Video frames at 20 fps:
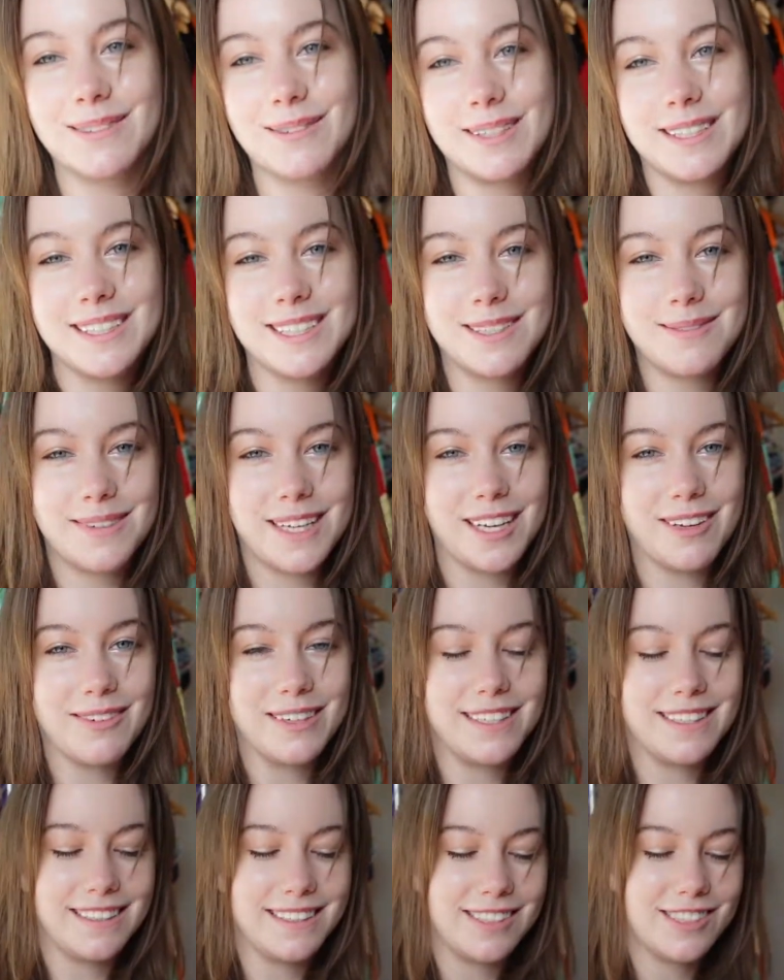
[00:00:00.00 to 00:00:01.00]
wanted to make
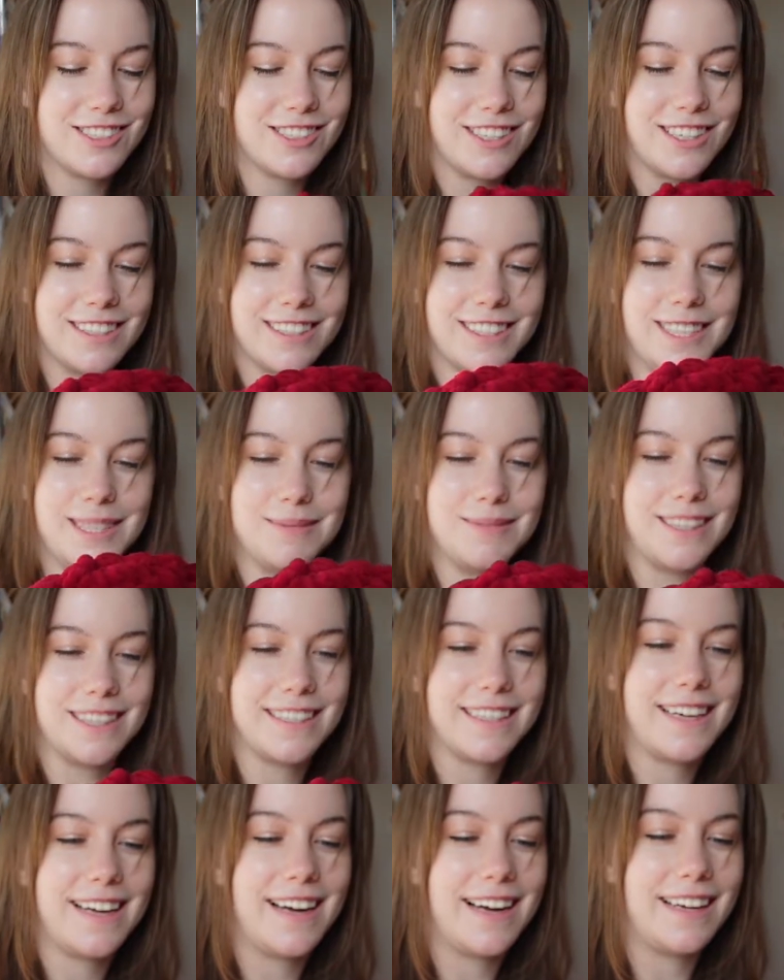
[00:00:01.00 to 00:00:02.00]
one of these chunky
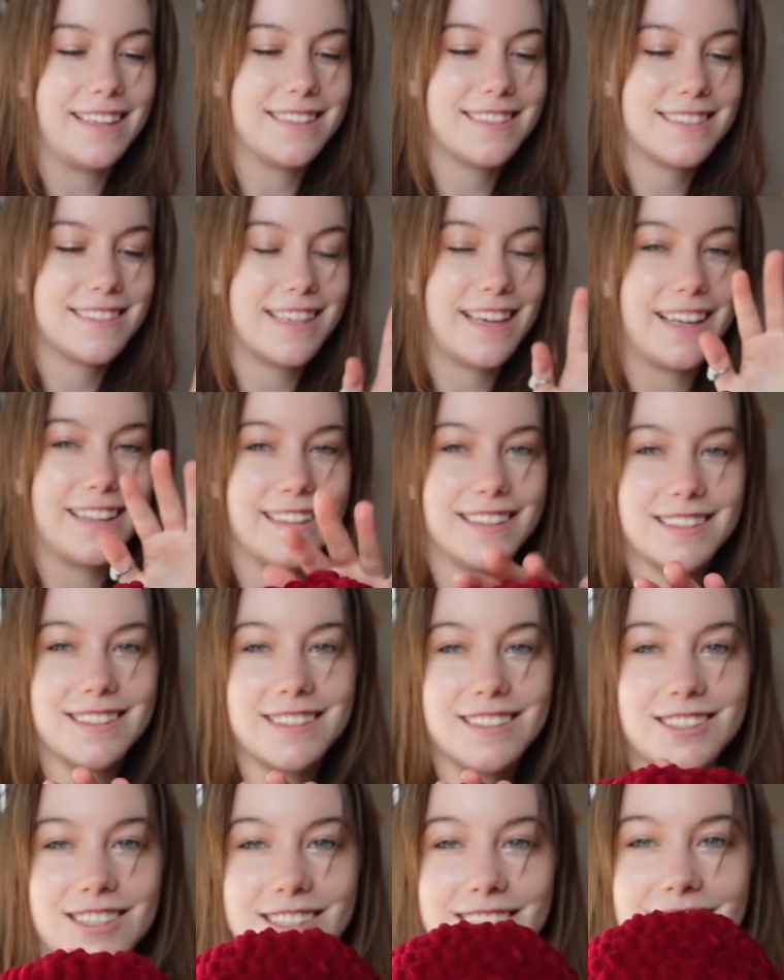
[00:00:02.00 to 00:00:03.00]
bucket hats, and this
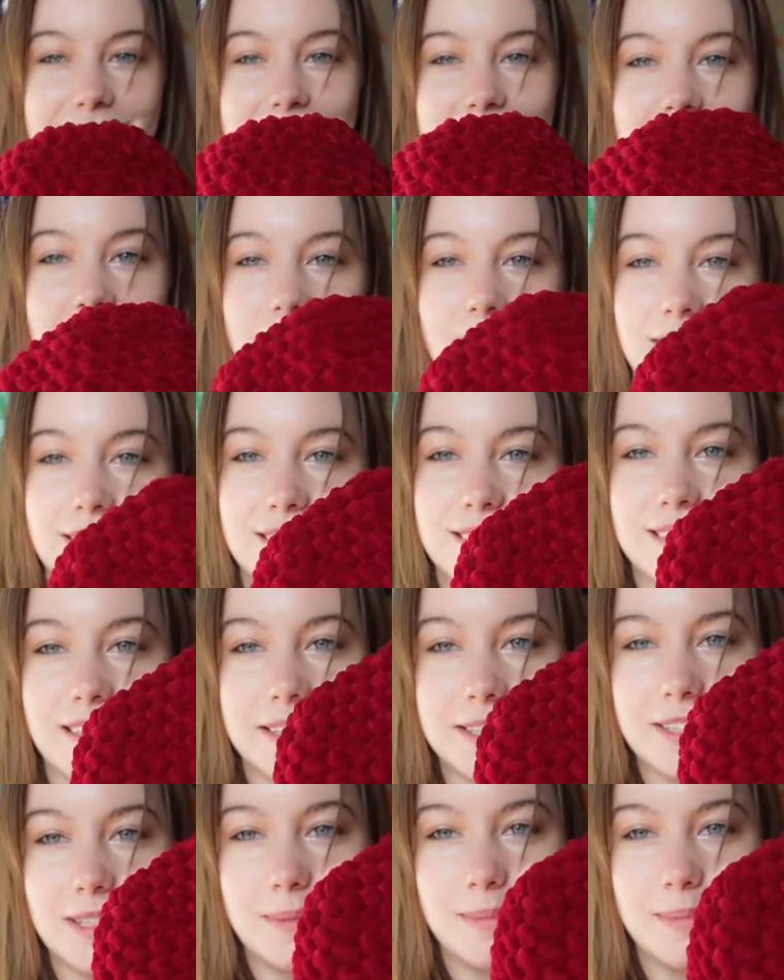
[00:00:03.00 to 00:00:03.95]
is just such a